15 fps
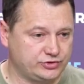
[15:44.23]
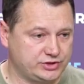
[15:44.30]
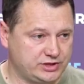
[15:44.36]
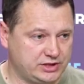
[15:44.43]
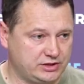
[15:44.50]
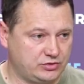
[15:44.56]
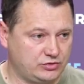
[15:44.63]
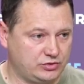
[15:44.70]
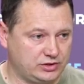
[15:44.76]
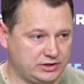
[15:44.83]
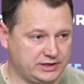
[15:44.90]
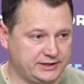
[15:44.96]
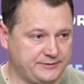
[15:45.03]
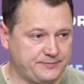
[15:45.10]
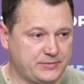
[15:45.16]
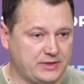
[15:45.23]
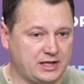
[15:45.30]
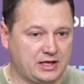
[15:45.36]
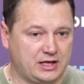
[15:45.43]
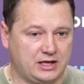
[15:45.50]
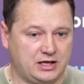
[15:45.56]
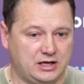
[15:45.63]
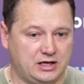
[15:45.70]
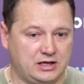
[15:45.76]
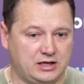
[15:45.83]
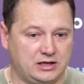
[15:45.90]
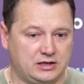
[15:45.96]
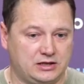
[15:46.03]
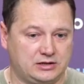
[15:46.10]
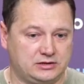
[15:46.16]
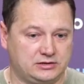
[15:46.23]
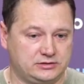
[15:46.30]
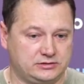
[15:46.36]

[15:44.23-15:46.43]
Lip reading: that we'll implement when